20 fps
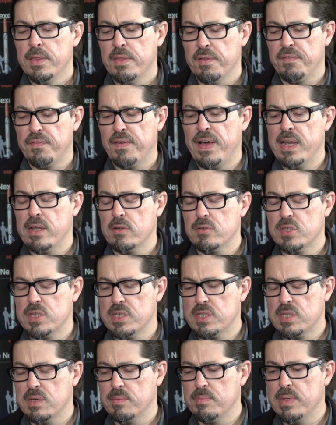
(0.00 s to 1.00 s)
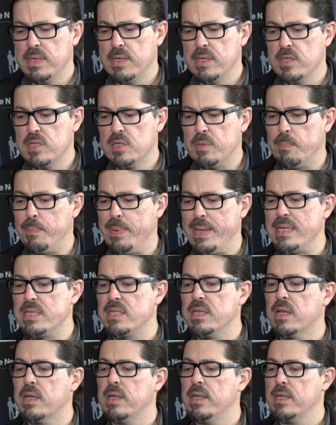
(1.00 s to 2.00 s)
The FIDO system is
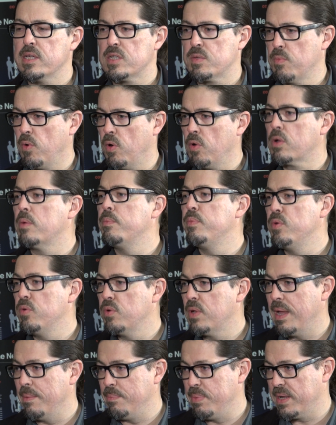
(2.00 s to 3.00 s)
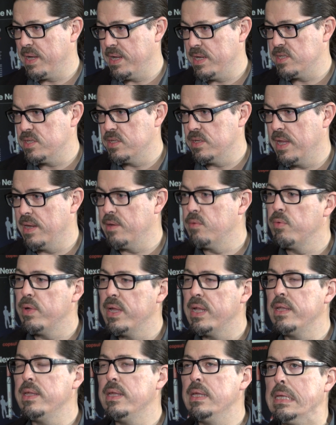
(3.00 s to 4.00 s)
basically a small computer application, and
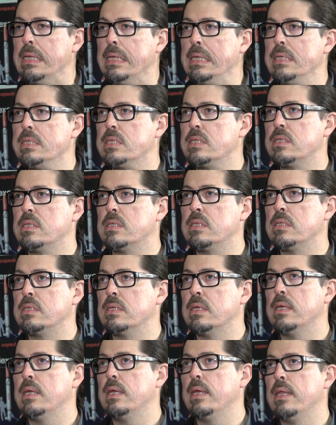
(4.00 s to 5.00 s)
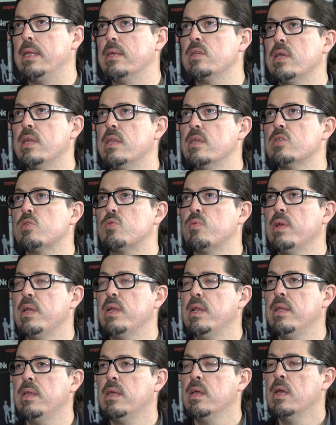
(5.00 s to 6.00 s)
really is It is
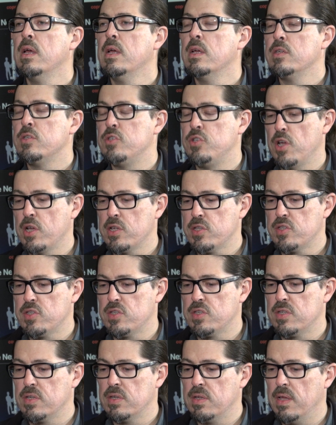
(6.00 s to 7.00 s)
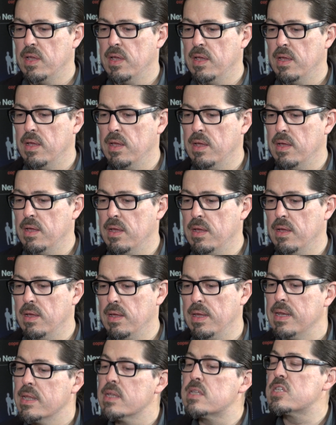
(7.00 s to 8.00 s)
really just,
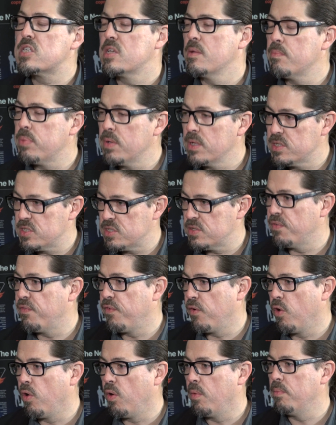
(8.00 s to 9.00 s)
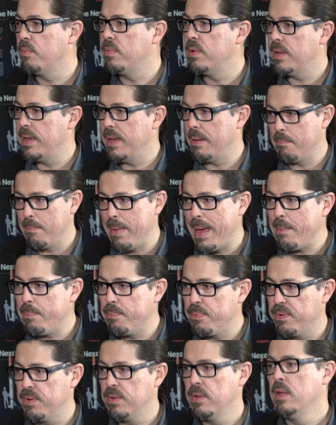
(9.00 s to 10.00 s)
in its simplest form, a
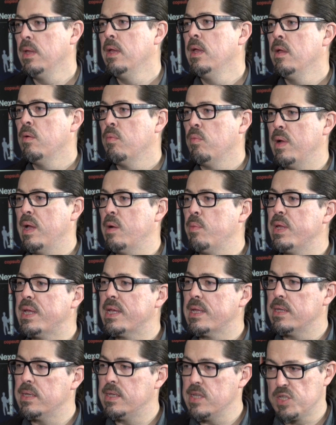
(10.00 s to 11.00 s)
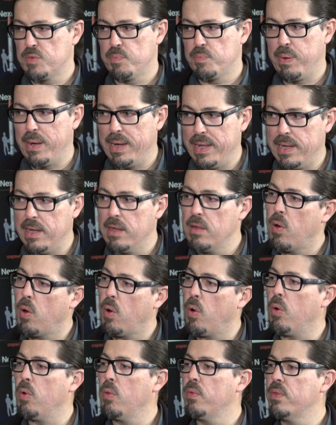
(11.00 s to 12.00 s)
map where we can display all